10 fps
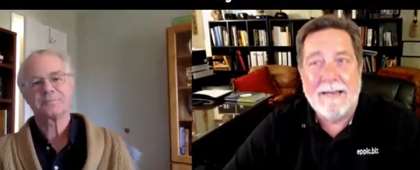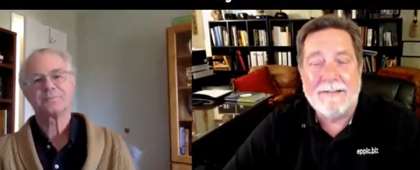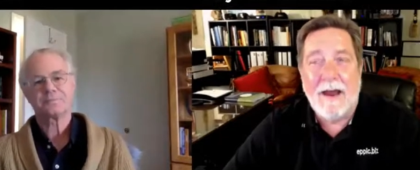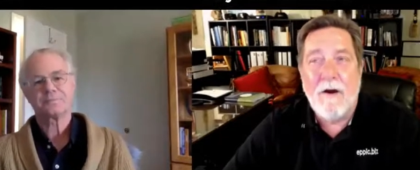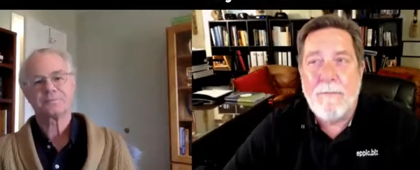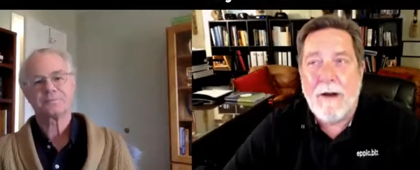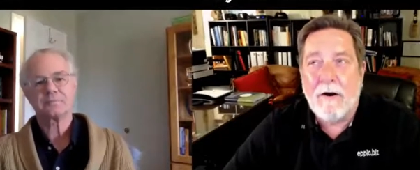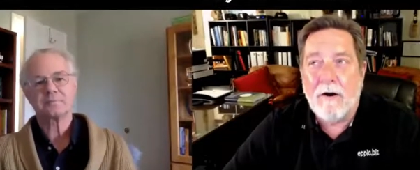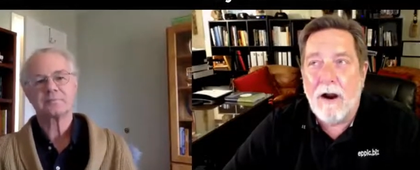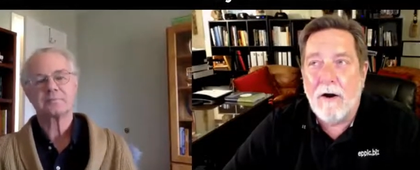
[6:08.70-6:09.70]
Speaker 1: Yes, I hope
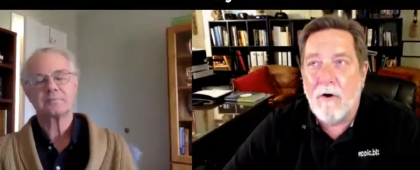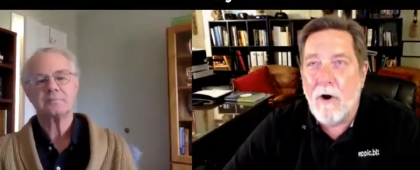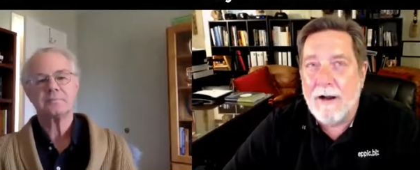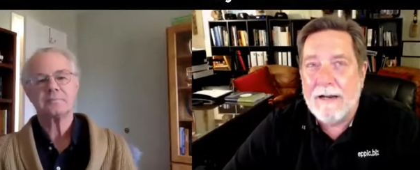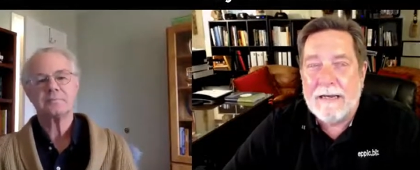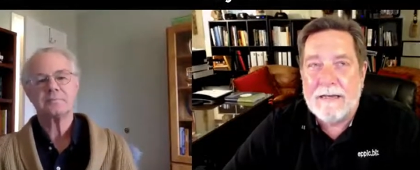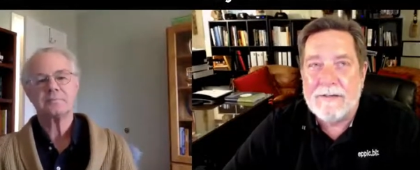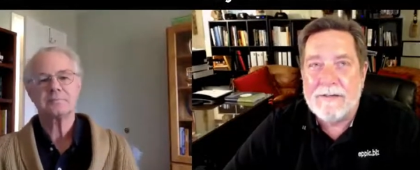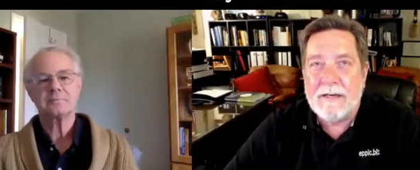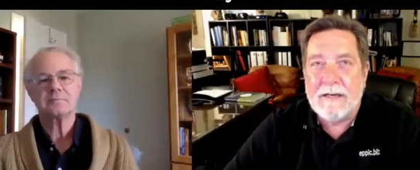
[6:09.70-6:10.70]
our, our
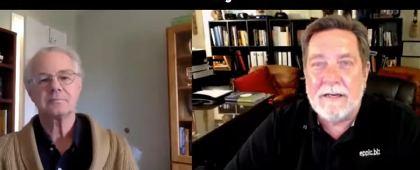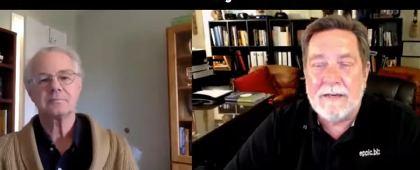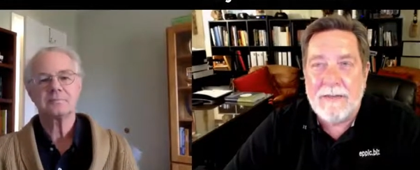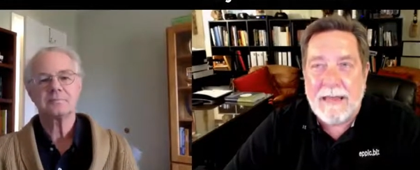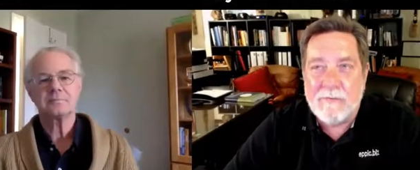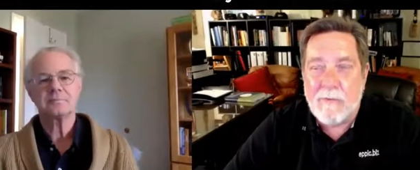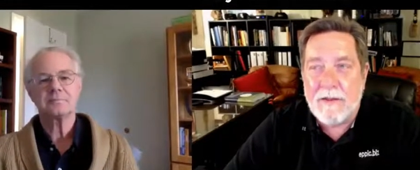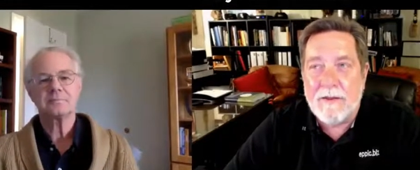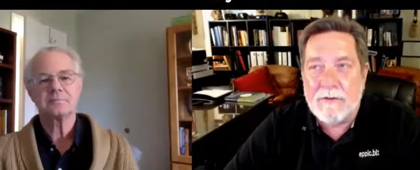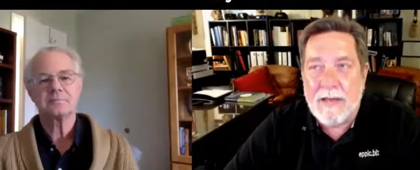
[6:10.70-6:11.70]
audience, uh, that's
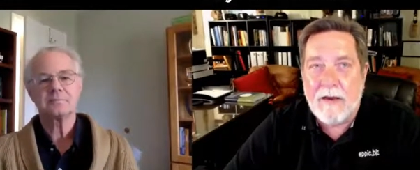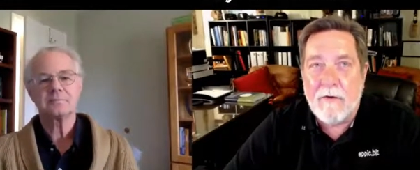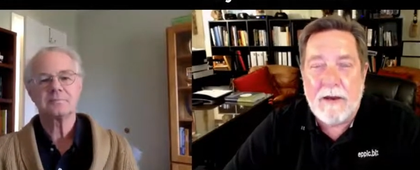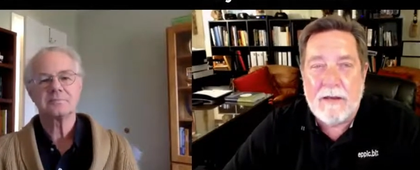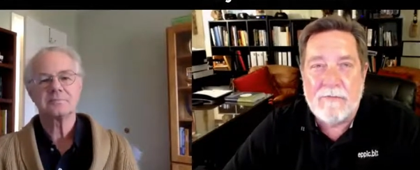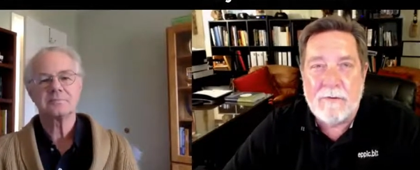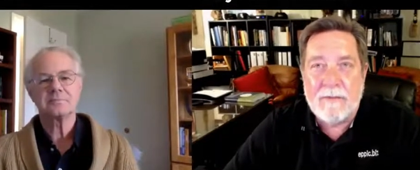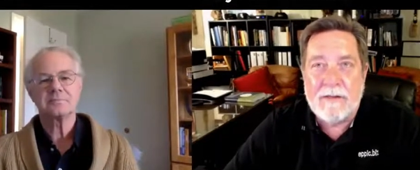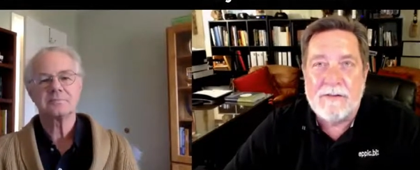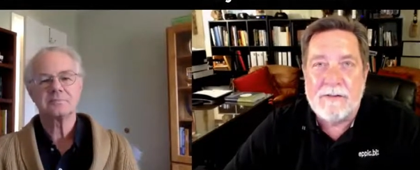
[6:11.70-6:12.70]
one of their takeaways
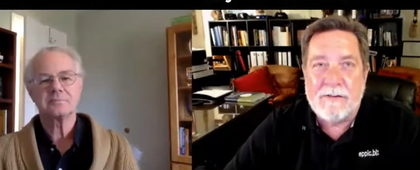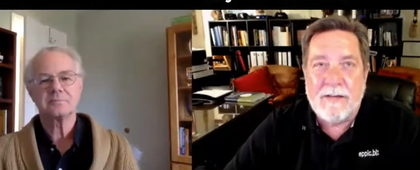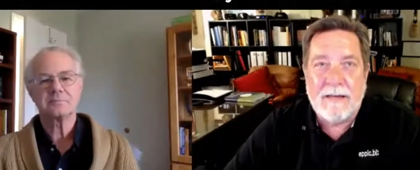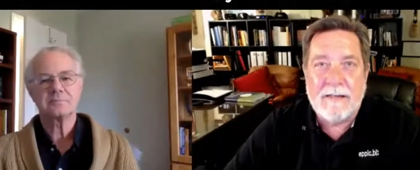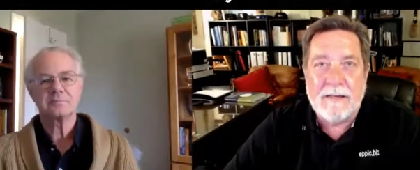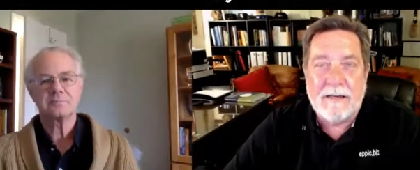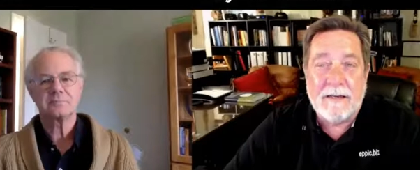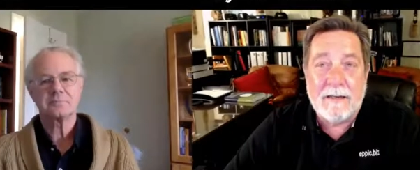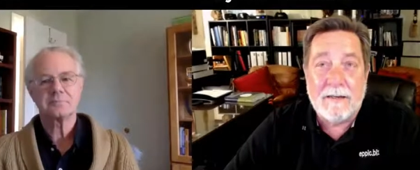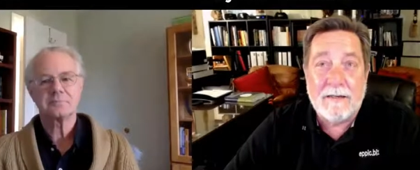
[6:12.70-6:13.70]
from this is that
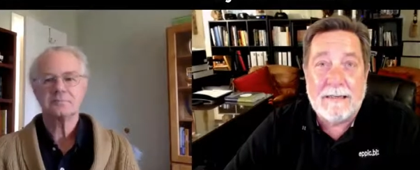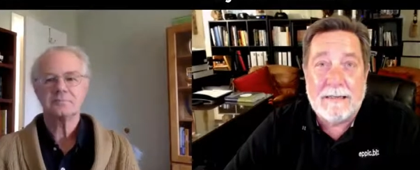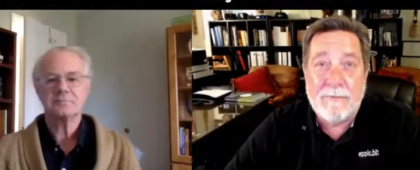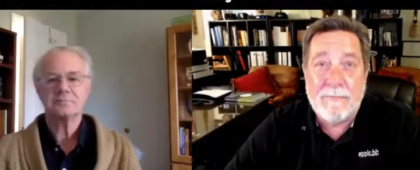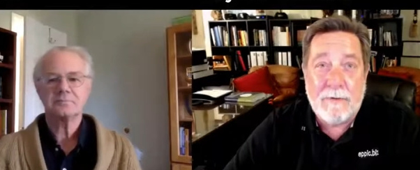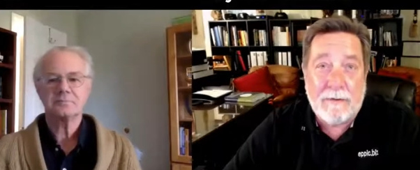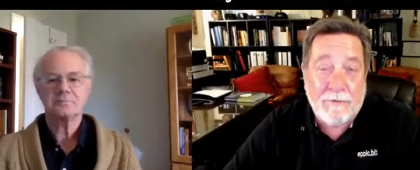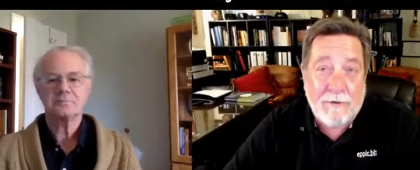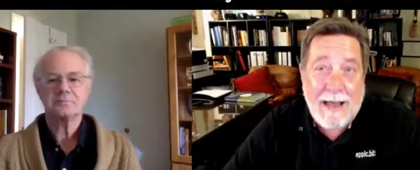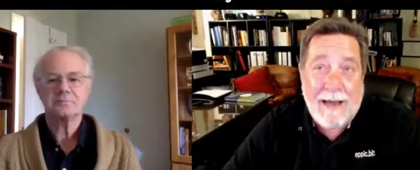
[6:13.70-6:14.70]
uh, it's if
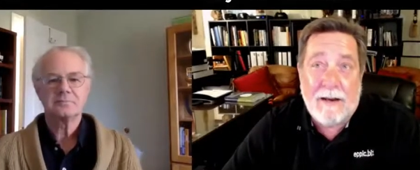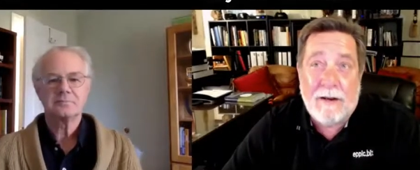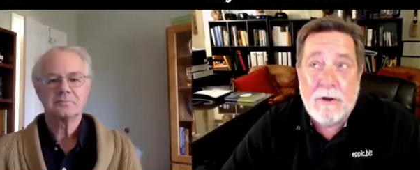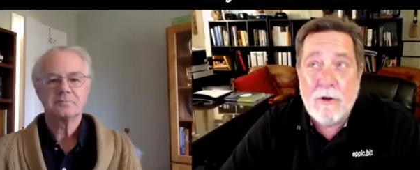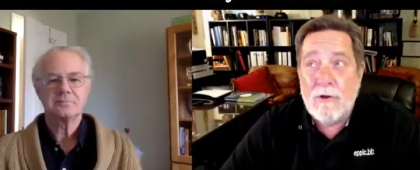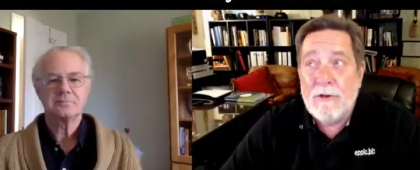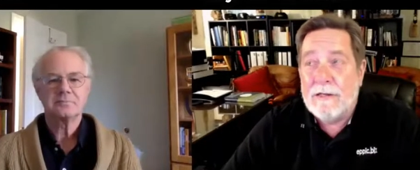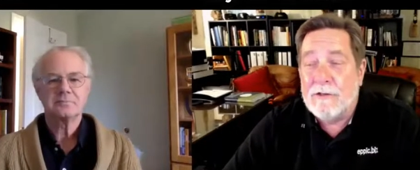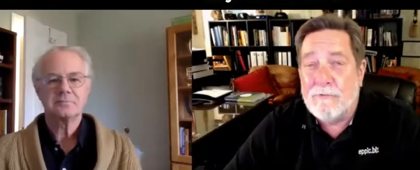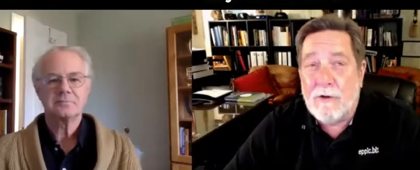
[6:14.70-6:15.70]
you're not a
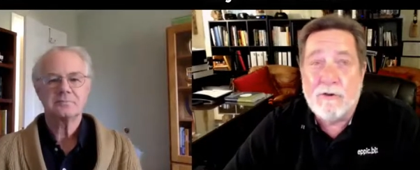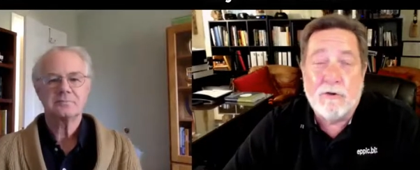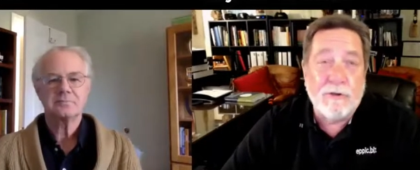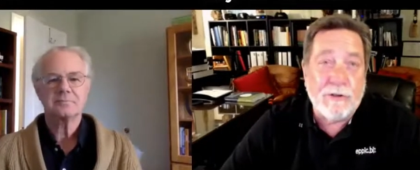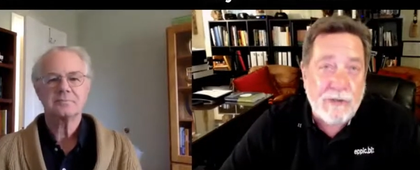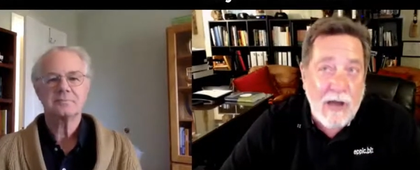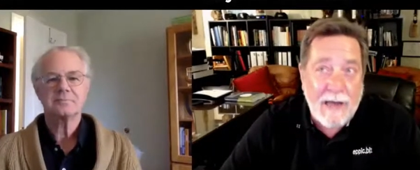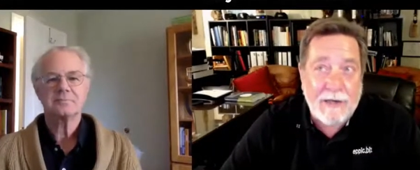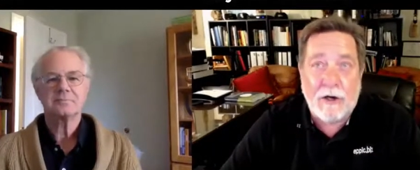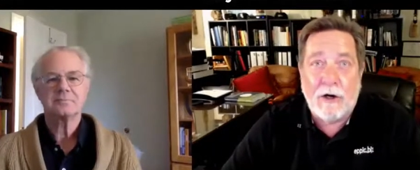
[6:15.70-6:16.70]
instructional
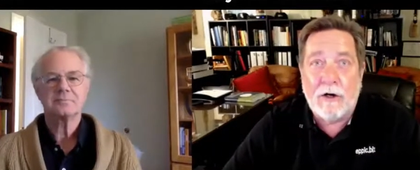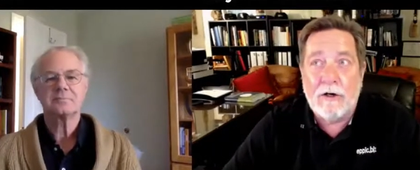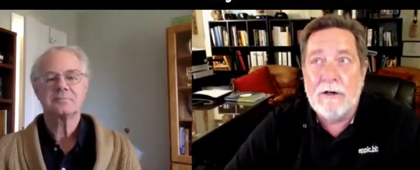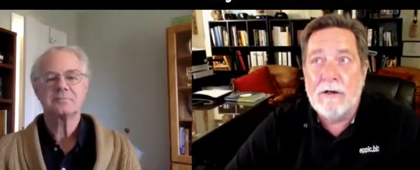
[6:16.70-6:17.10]
designer,